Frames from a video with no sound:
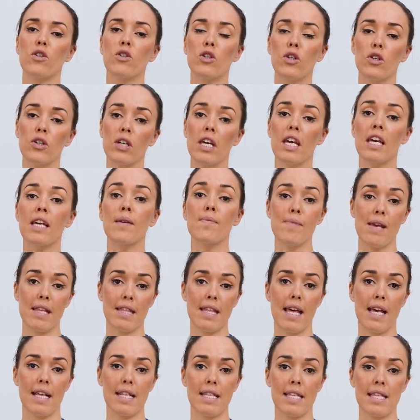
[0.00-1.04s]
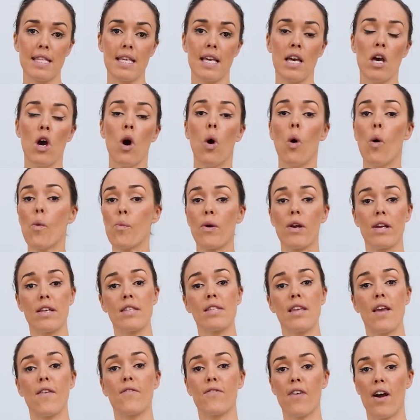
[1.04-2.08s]
cooking methods or
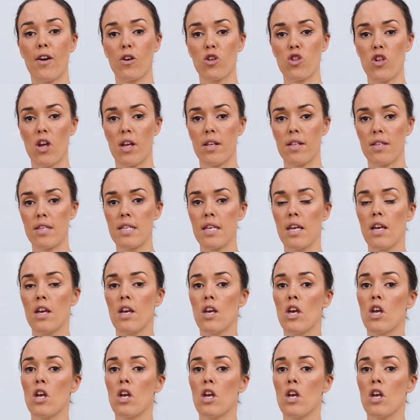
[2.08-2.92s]
preset functions.